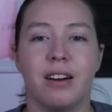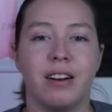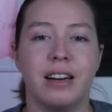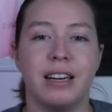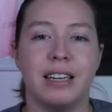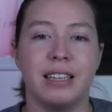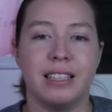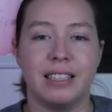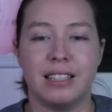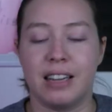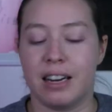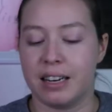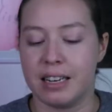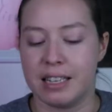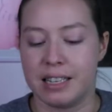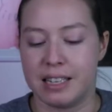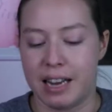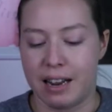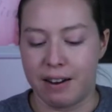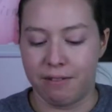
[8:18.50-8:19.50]
right, he's not gonna
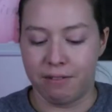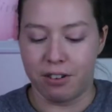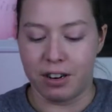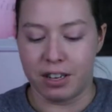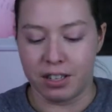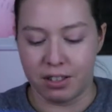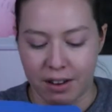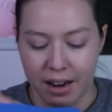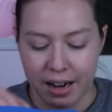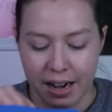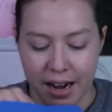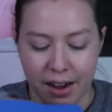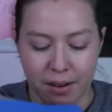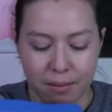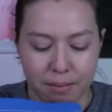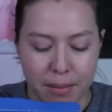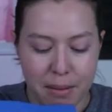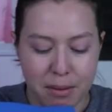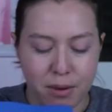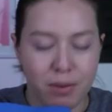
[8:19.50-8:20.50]
stand for us right now.
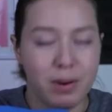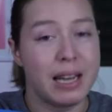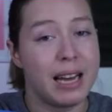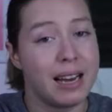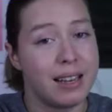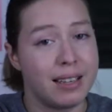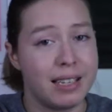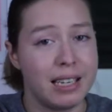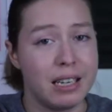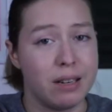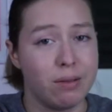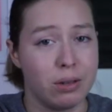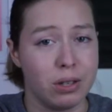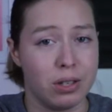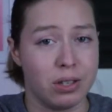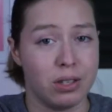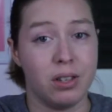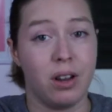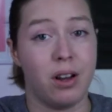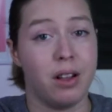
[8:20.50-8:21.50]
Maybe when he has
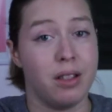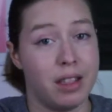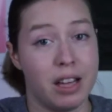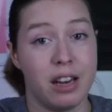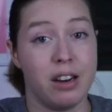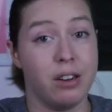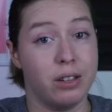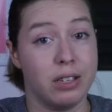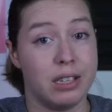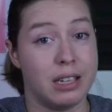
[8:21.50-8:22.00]
sequences on, then he'll